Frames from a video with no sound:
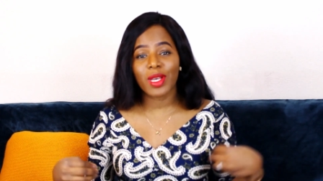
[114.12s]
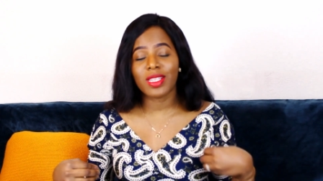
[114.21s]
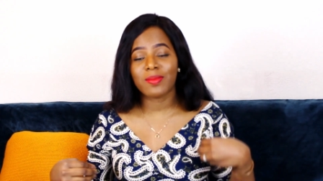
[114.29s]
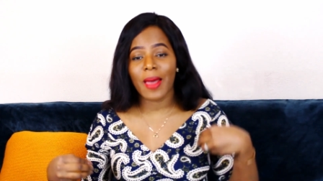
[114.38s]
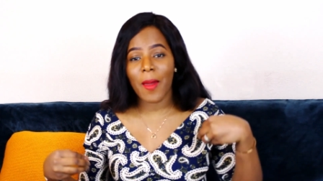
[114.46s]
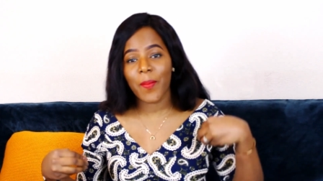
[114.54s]

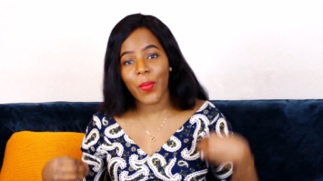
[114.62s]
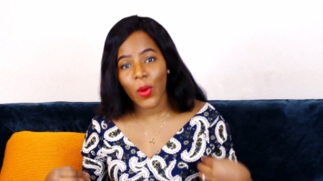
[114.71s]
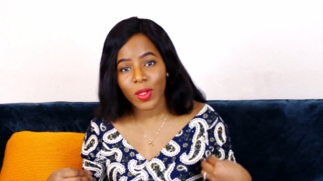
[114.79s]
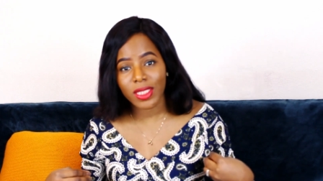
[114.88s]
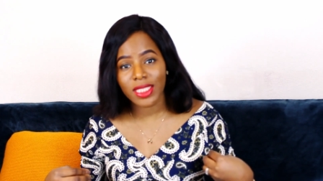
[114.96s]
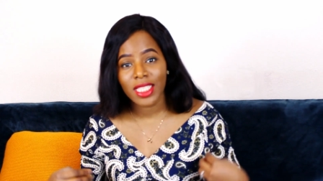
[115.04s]
by
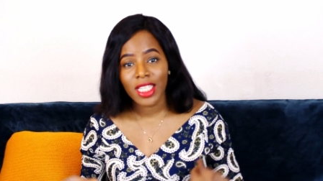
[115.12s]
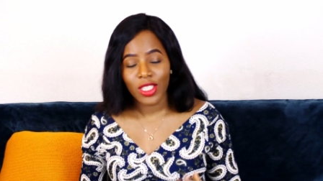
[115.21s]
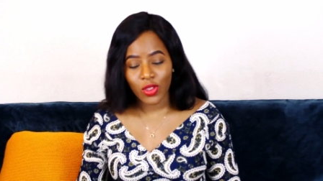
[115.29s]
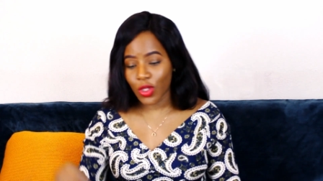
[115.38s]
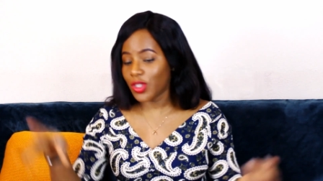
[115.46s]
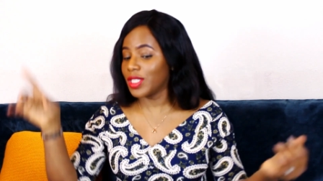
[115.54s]
post.
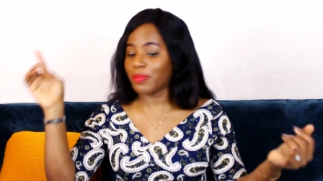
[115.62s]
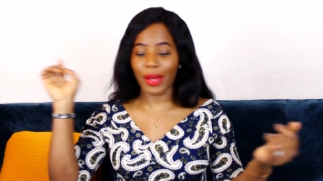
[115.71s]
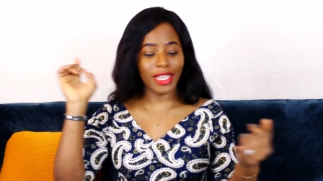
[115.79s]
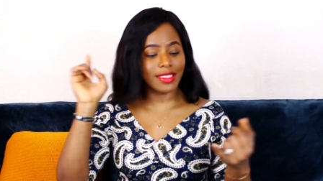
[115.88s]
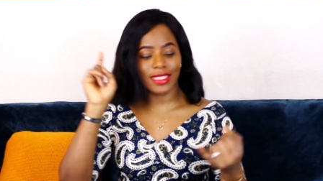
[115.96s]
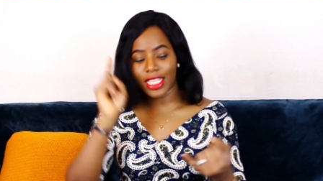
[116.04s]
So the
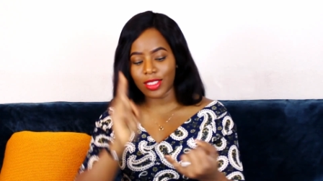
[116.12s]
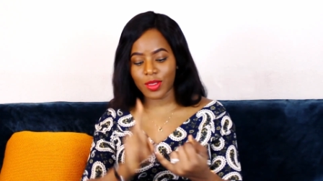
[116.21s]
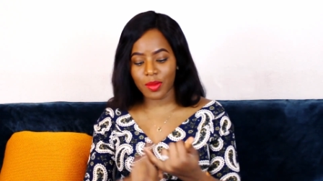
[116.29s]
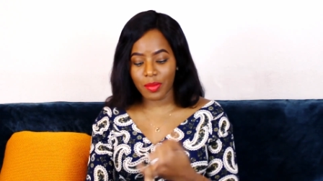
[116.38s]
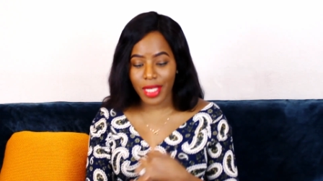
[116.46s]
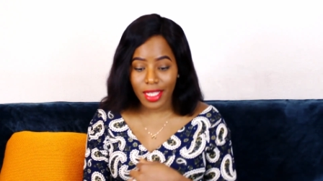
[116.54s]
bank sends
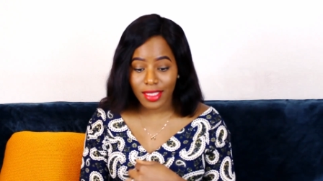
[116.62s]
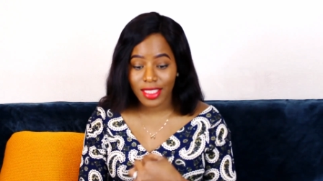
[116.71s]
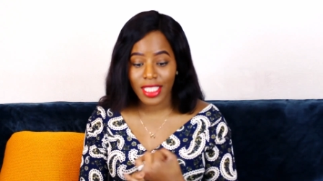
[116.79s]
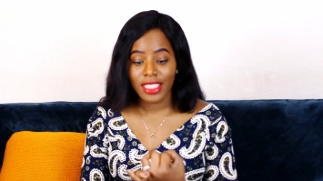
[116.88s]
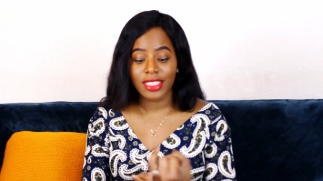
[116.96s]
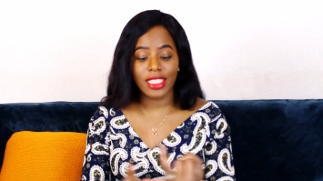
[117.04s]
you mail,
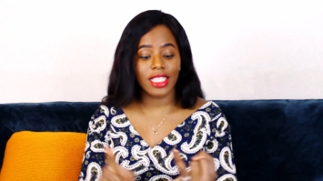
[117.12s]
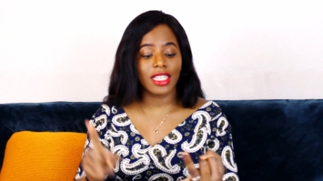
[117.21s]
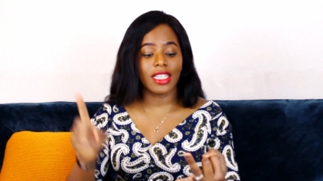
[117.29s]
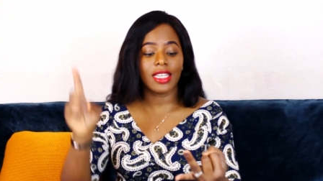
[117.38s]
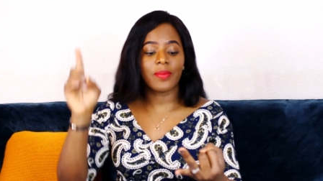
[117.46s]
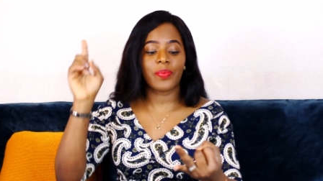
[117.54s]

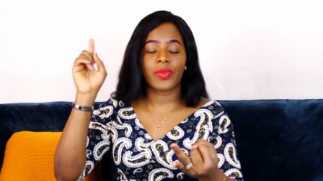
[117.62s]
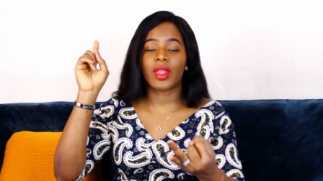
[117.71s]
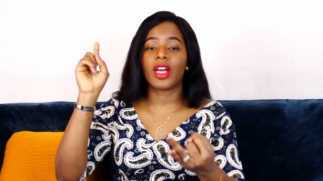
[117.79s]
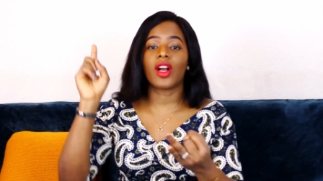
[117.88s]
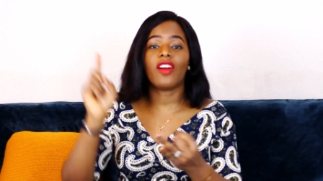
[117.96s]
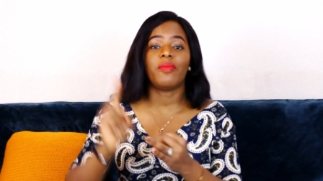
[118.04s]
the
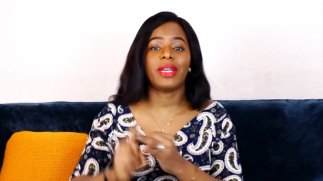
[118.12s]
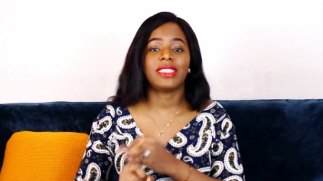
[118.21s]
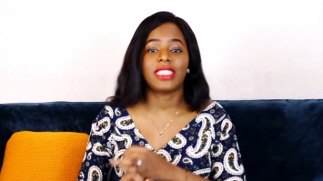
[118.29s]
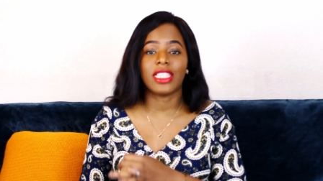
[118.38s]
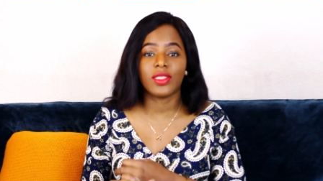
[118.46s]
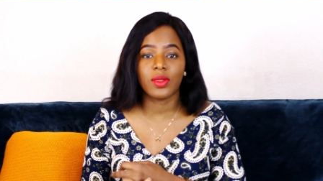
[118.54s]
government
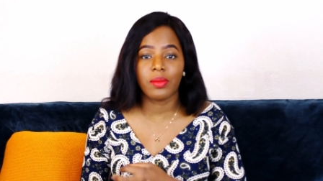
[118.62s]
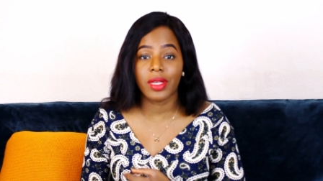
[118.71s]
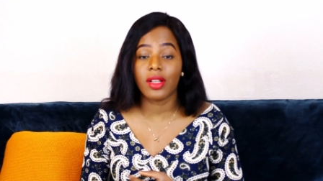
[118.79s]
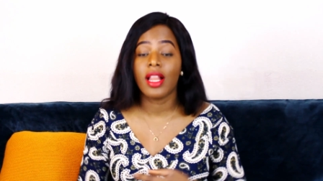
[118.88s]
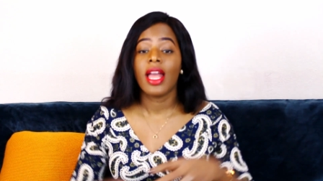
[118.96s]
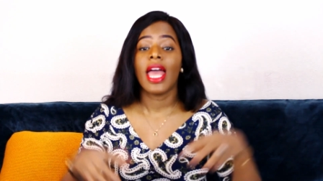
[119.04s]
sends you
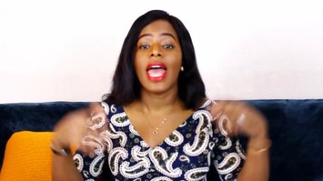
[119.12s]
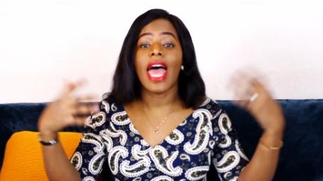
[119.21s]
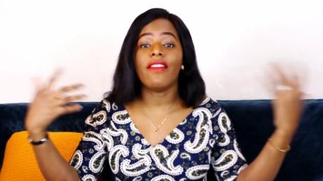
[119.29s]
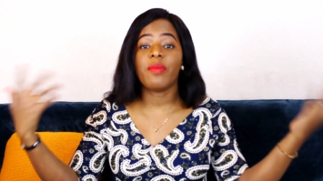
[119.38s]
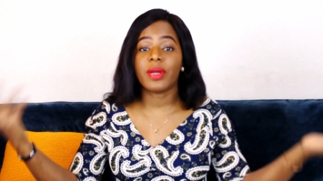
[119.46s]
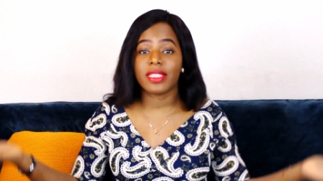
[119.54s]
mail,
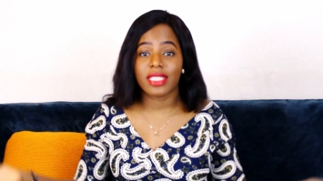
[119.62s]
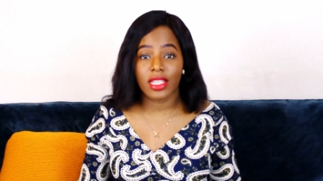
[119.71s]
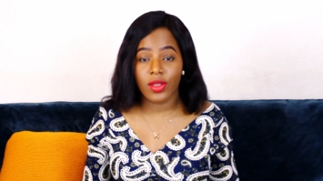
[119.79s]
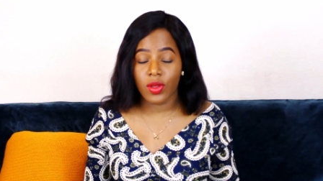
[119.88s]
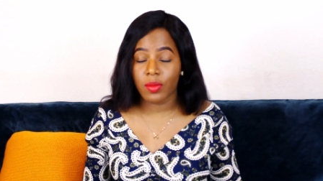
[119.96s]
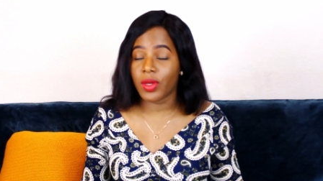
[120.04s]
everybody
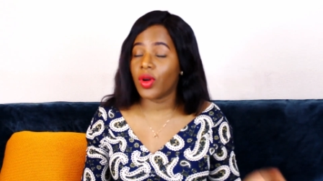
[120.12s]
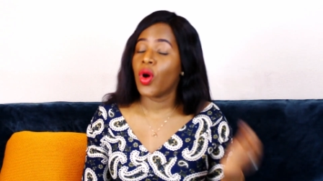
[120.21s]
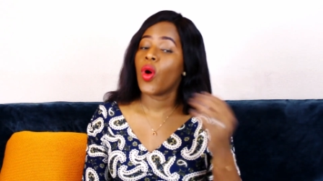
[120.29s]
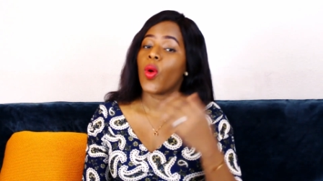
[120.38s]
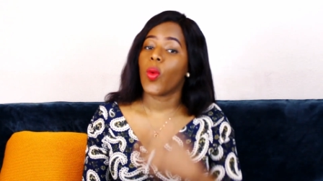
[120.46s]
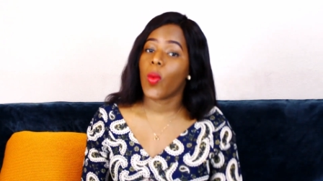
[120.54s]
sending you mail.
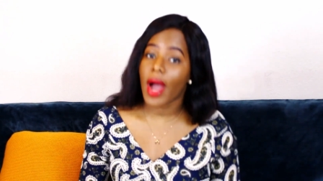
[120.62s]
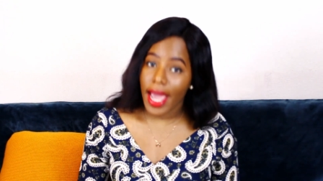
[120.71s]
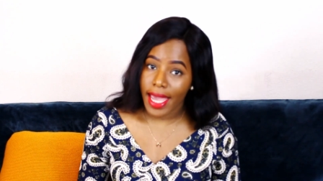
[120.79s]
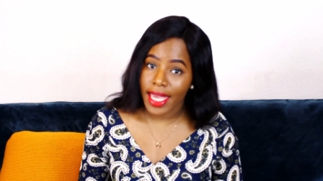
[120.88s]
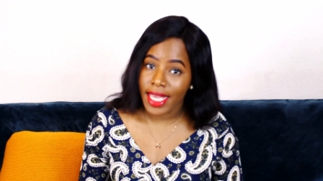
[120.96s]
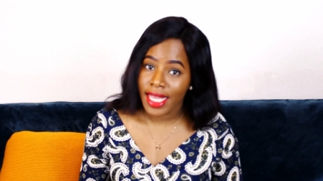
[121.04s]

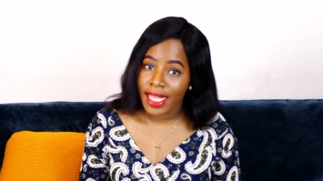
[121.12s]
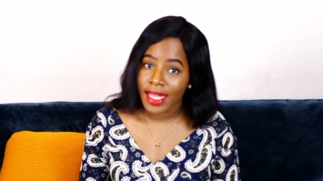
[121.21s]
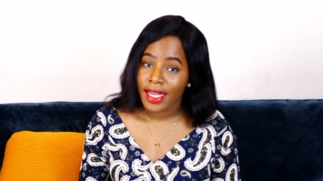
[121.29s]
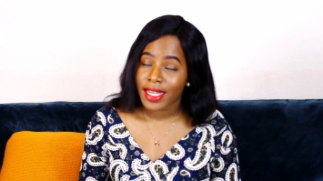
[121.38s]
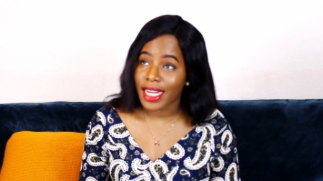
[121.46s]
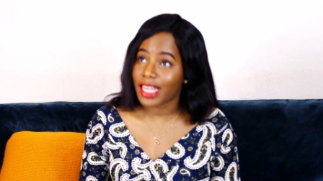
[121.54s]
Why?
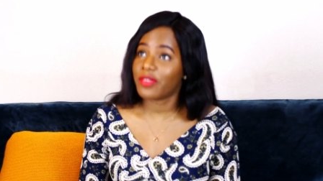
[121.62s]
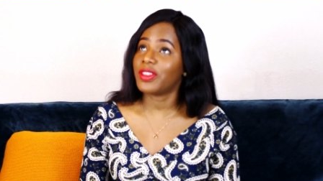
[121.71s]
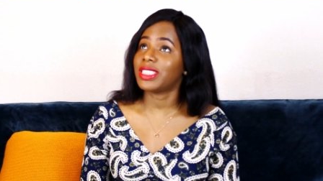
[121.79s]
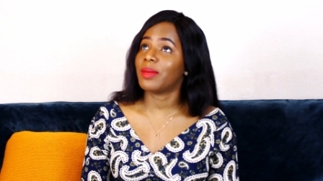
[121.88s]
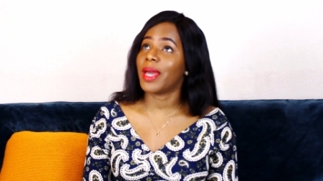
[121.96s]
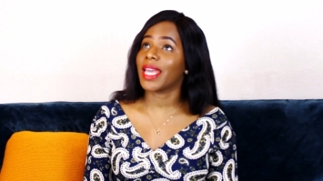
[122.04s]
Like the
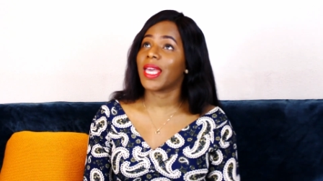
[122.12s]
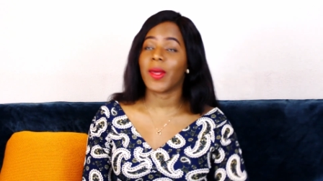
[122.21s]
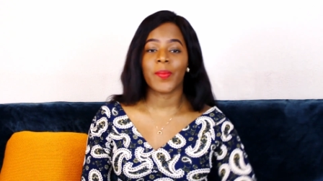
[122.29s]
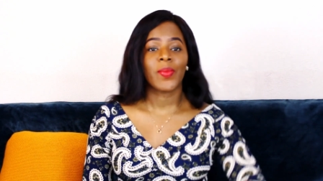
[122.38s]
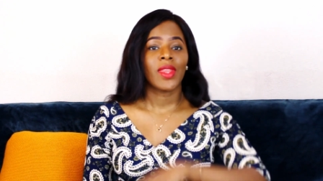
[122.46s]
first time I came,